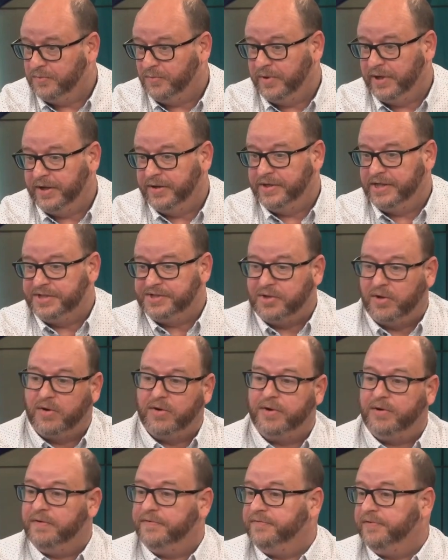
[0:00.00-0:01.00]
where it's
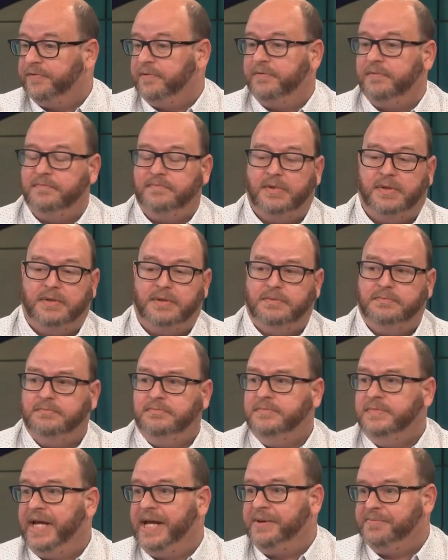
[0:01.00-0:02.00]
harder for
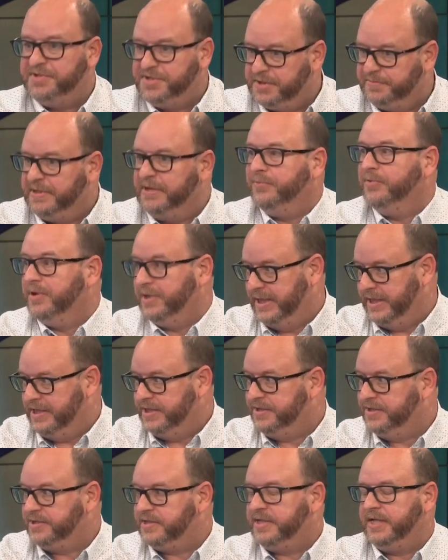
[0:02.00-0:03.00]
names to be
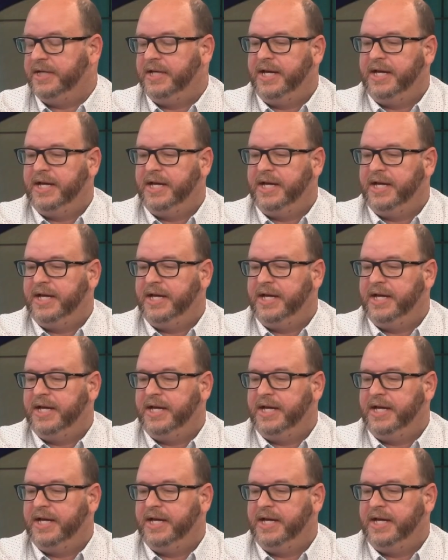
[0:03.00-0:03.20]
released